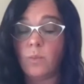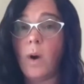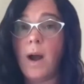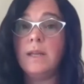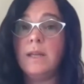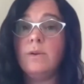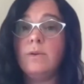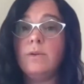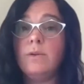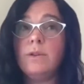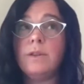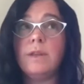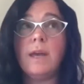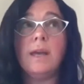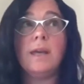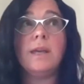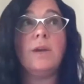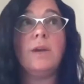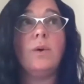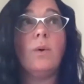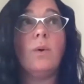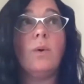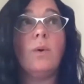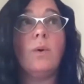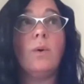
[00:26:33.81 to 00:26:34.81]
why do you
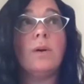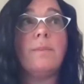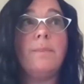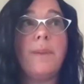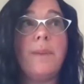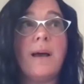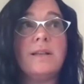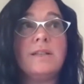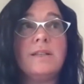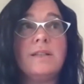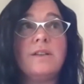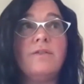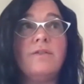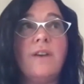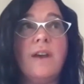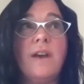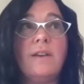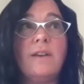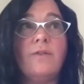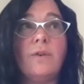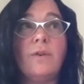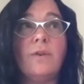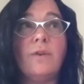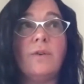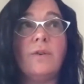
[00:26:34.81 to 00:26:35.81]
think you are the best
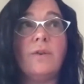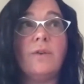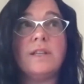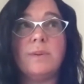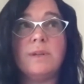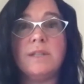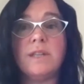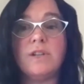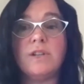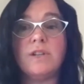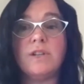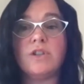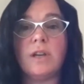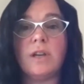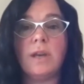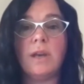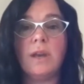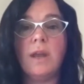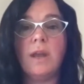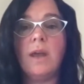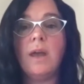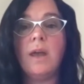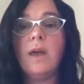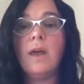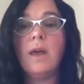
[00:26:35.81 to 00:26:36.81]
fit for this
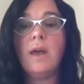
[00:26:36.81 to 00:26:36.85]
position?